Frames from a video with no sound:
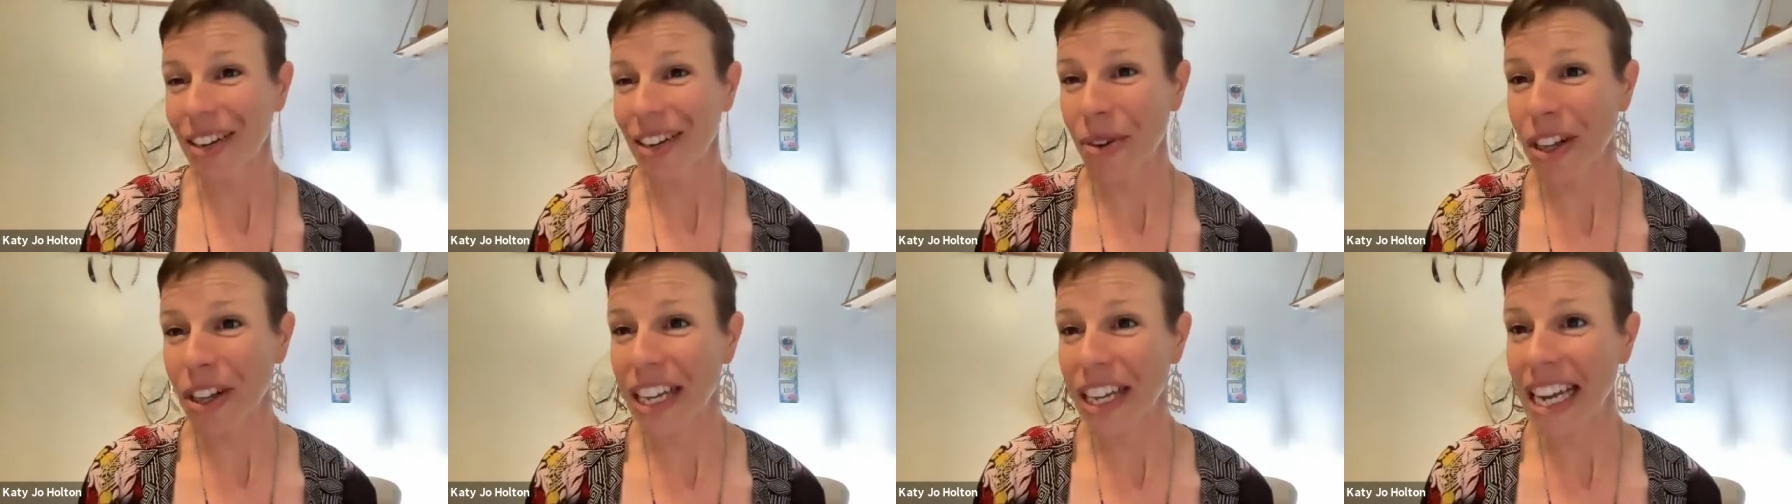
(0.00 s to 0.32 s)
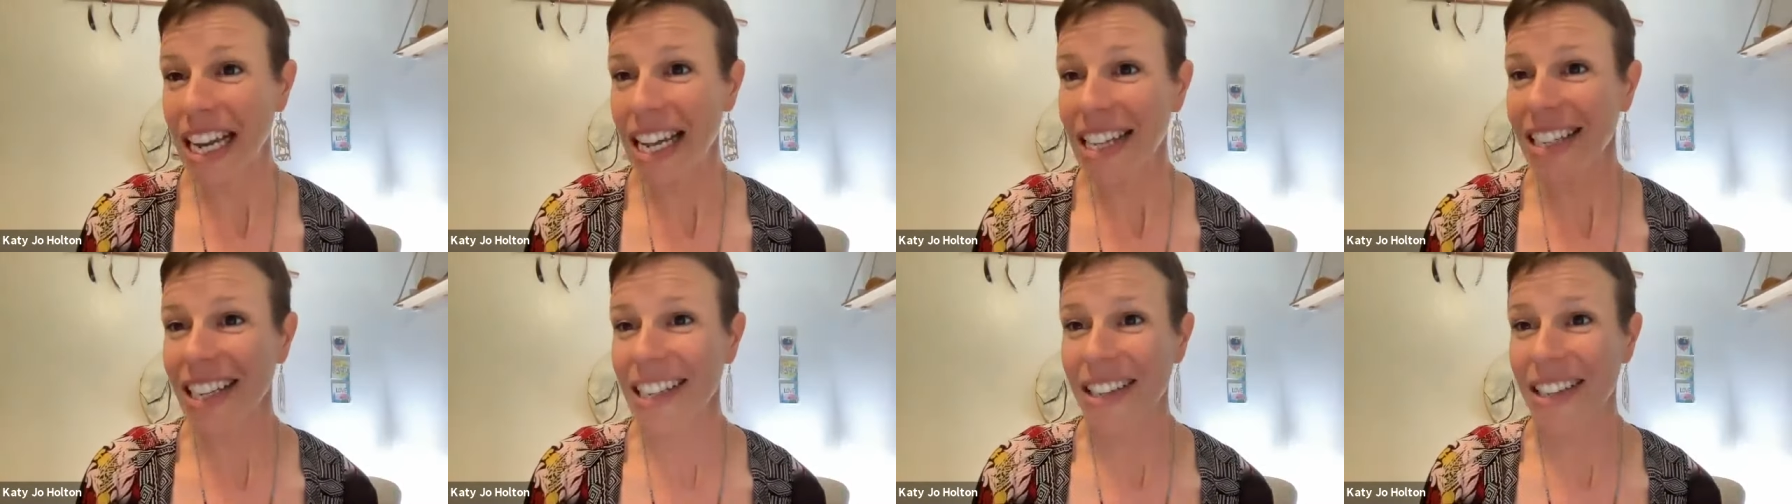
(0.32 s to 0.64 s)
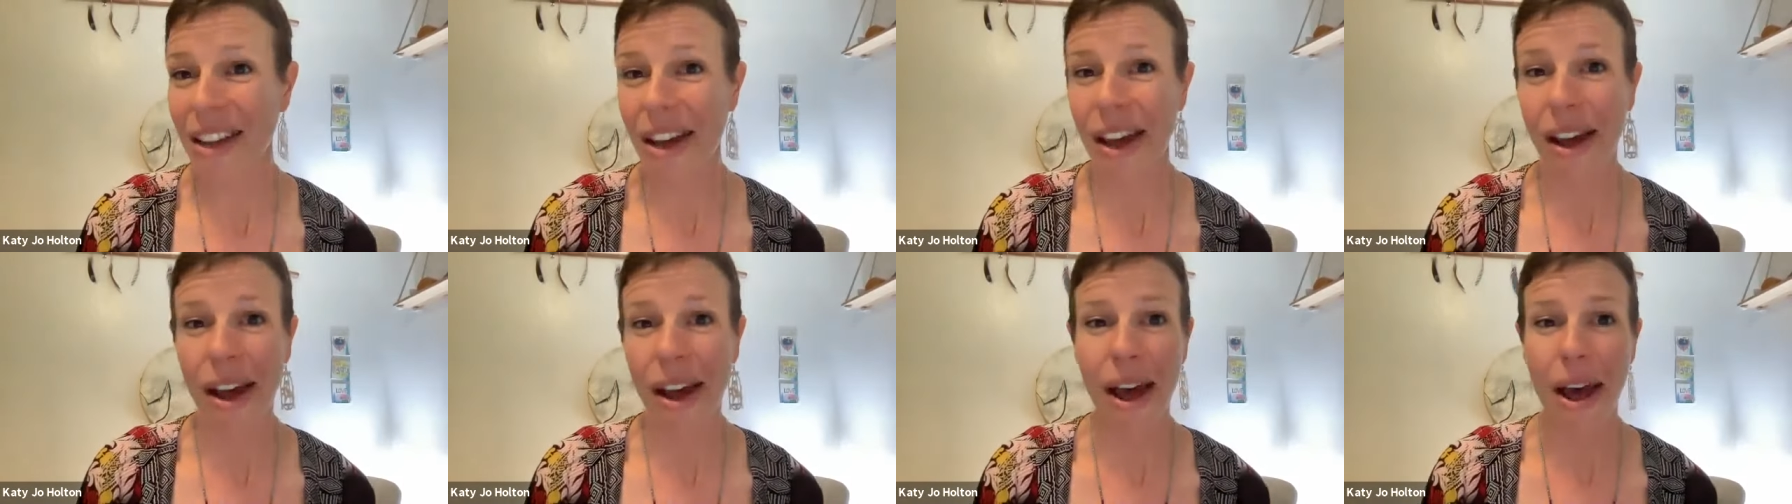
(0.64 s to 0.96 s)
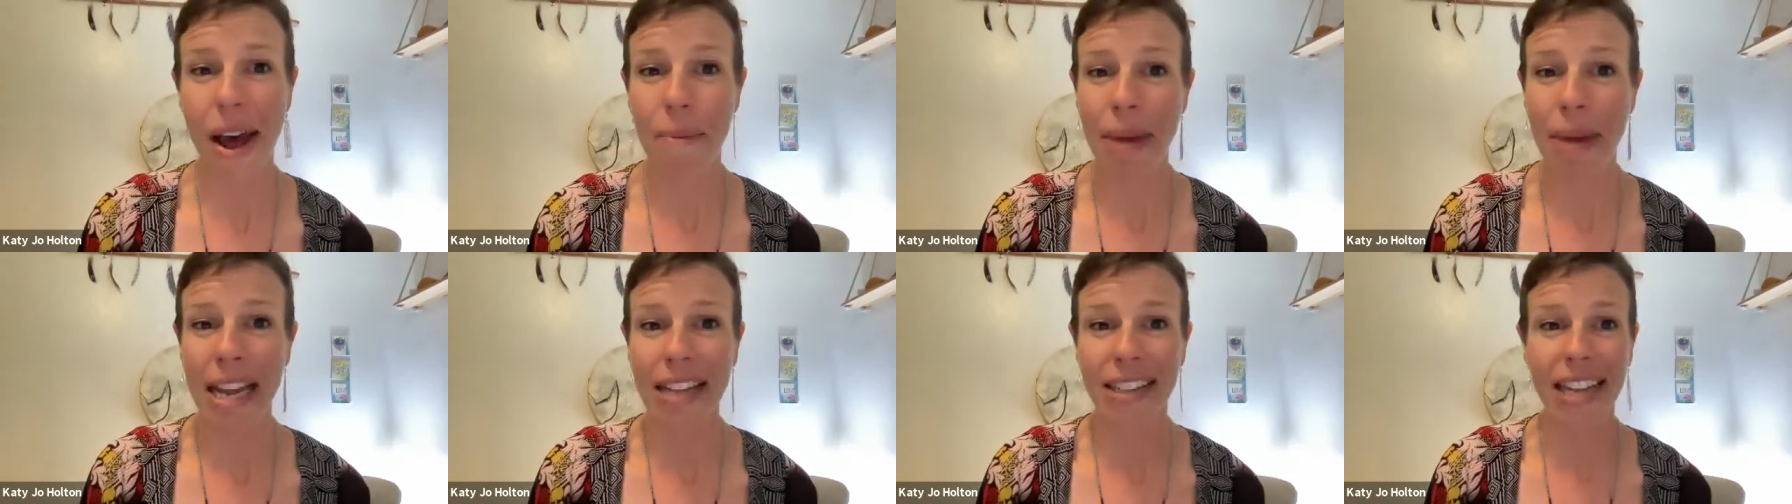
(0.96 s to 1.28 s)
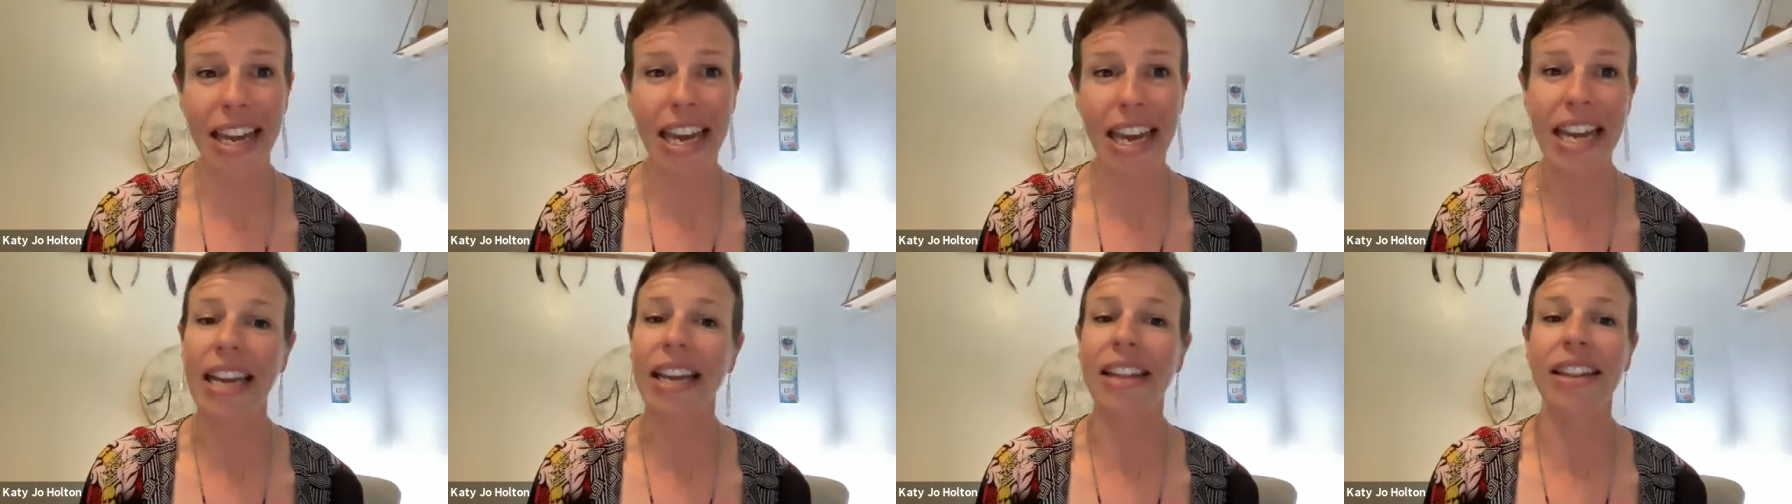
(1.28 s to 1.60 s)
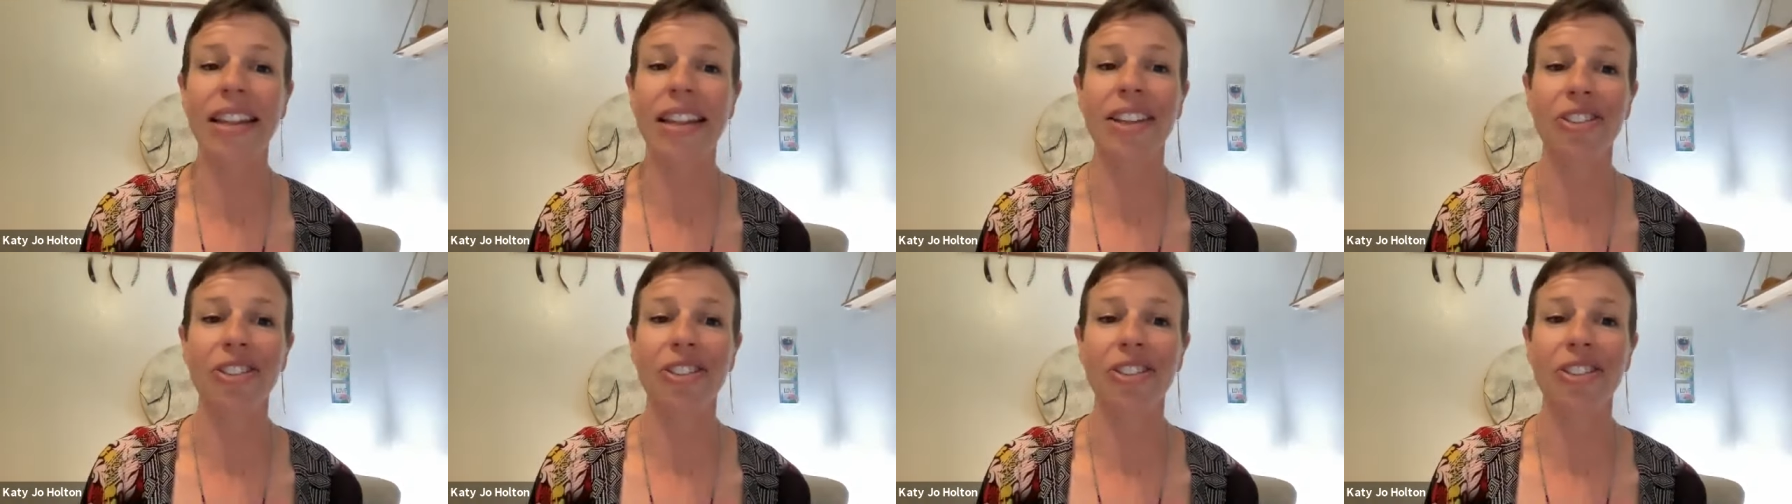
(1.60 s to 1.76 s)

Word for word: It really is. It's uh, amazing.